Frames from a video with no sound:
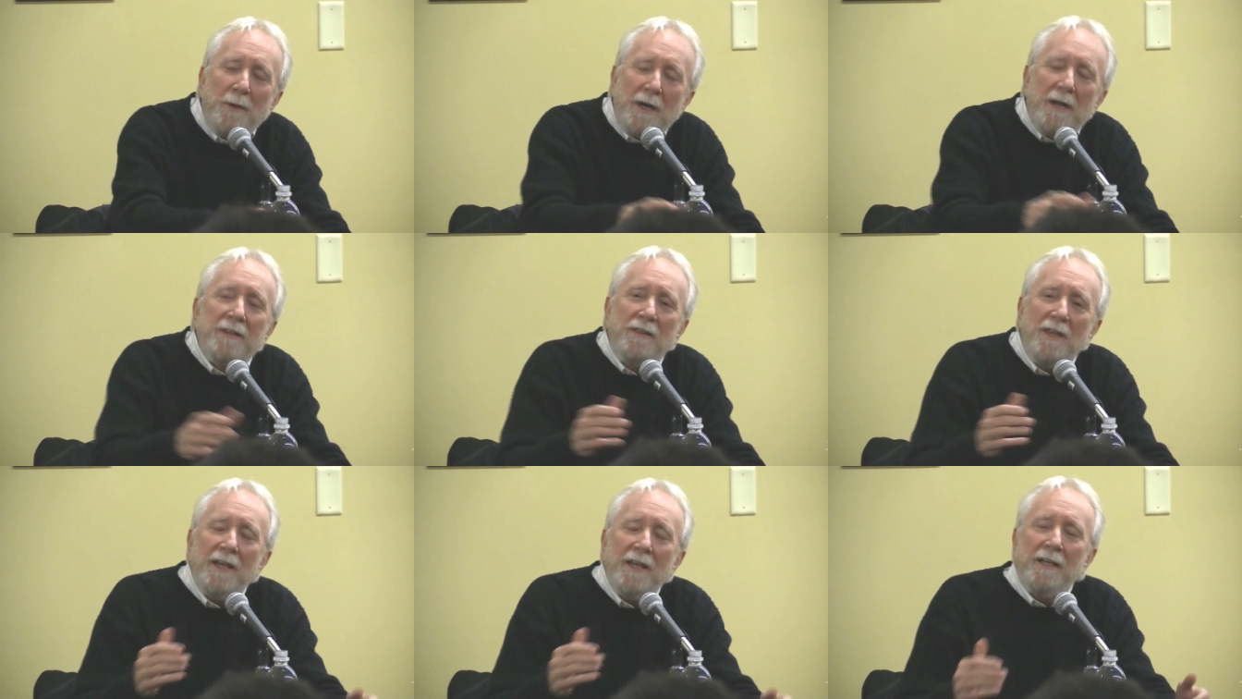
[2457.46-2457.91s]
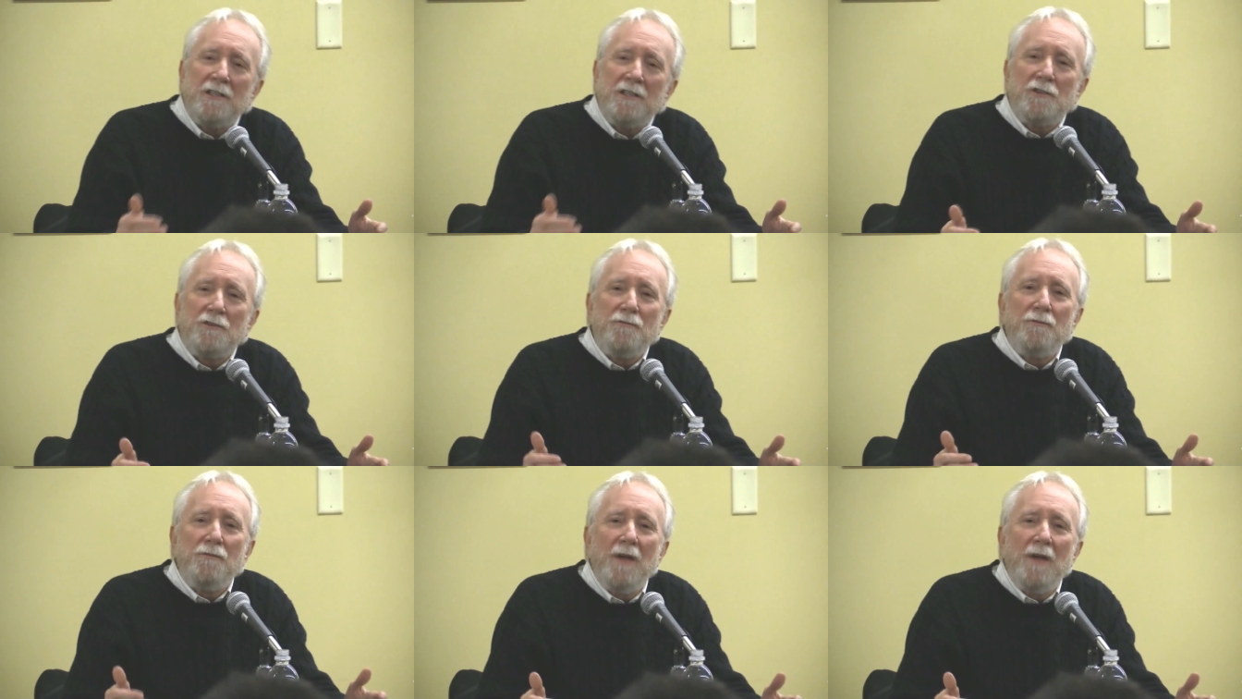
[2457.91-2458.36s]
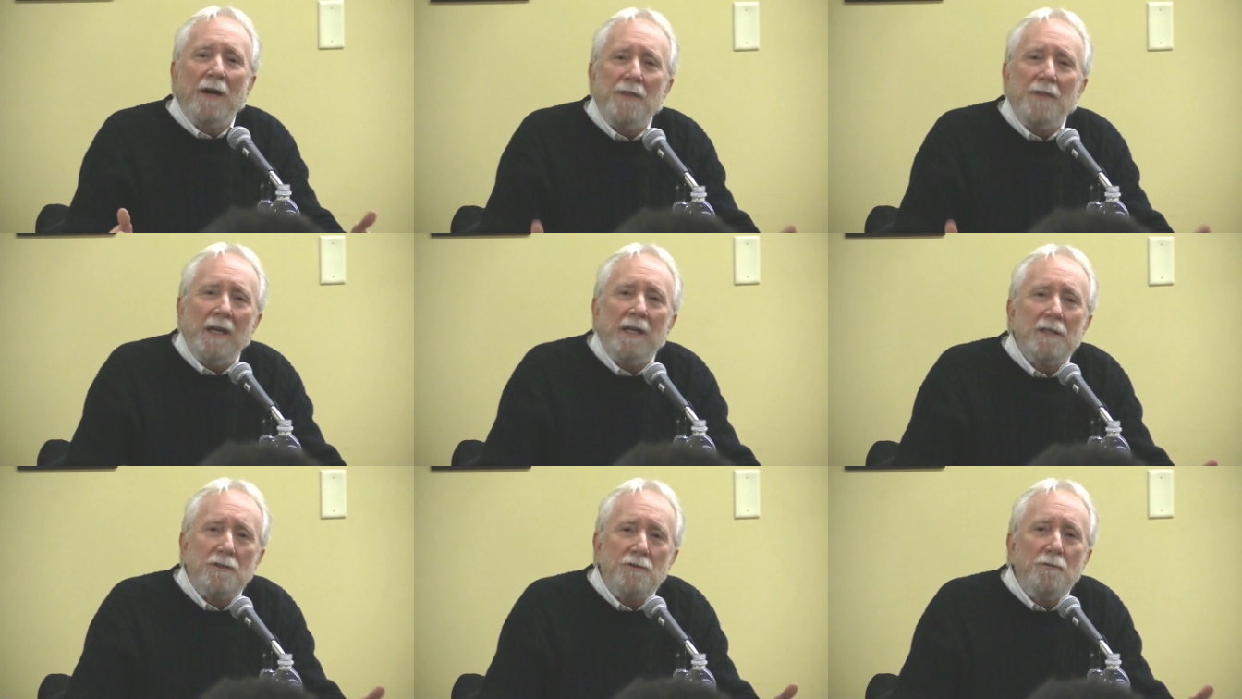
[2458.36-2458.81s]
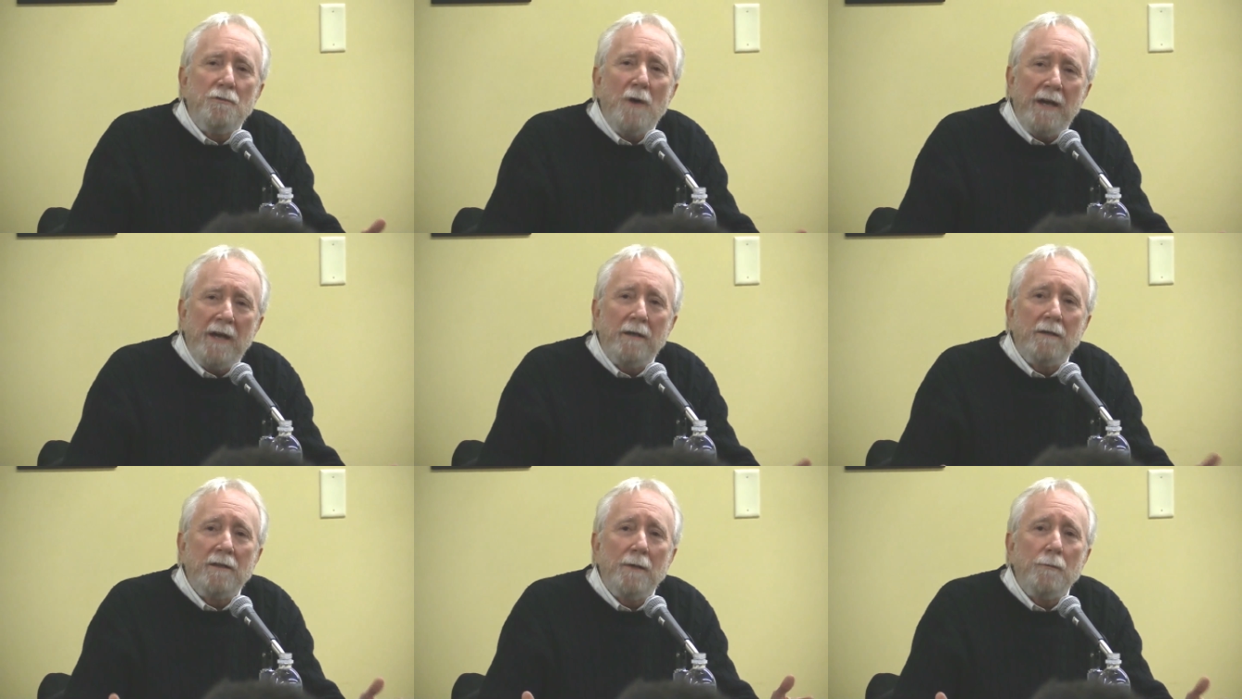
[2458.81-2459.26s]
but I think, it's, I think it's
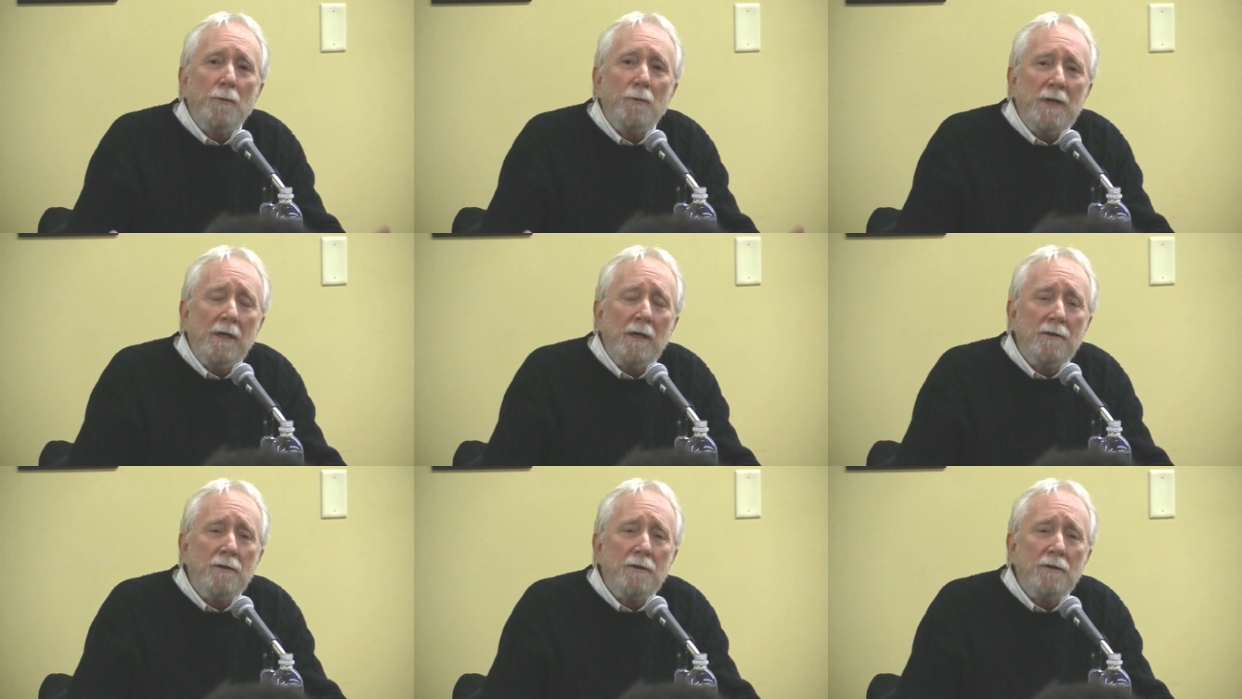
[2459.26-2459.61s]
vital that we